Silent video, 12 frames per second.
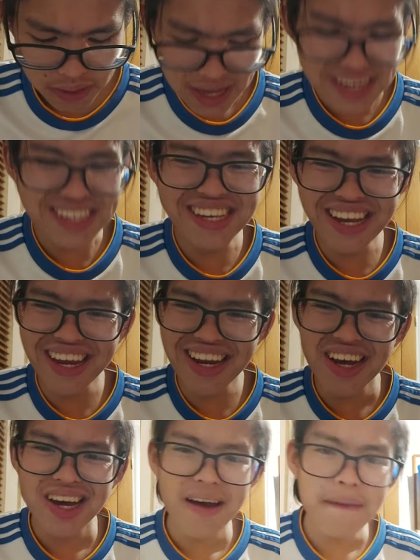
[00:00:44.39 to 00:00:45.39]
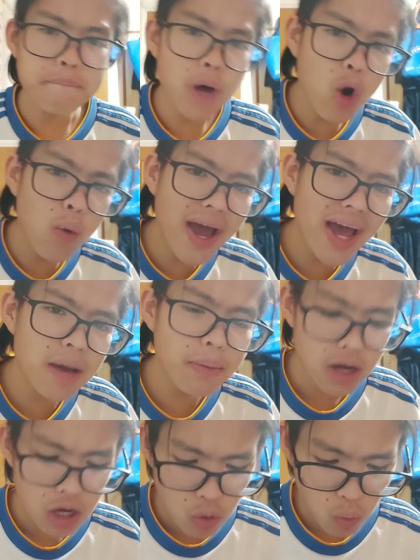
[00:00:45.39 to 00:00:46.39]
Indeed,
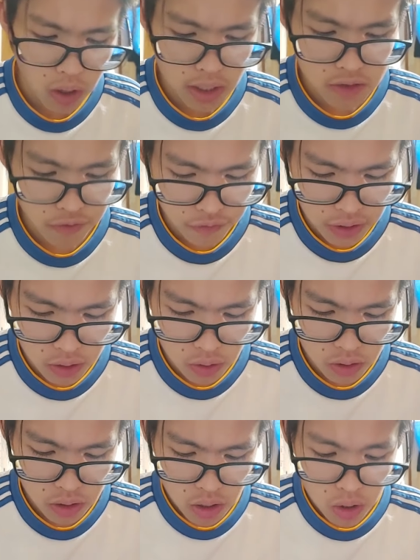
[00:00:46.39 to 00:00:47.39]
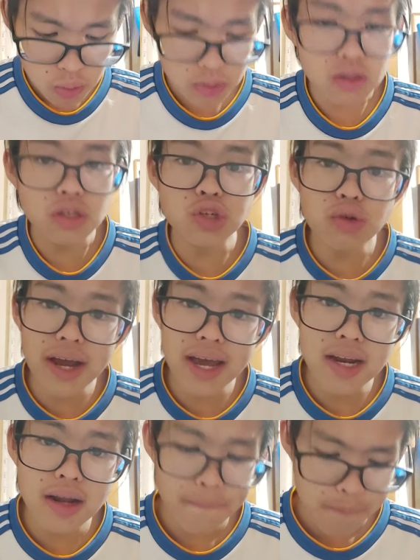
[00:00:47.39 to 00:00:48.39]
Moab was filled with
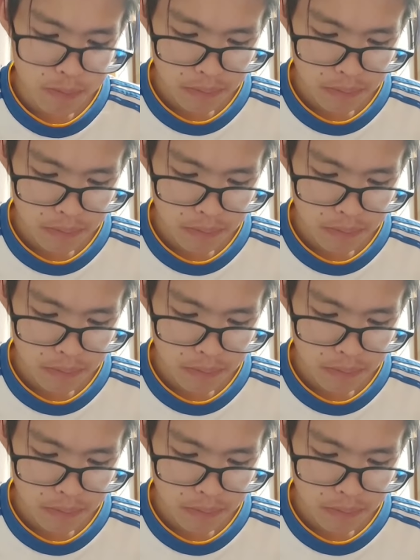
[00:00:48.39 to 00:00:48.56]
dread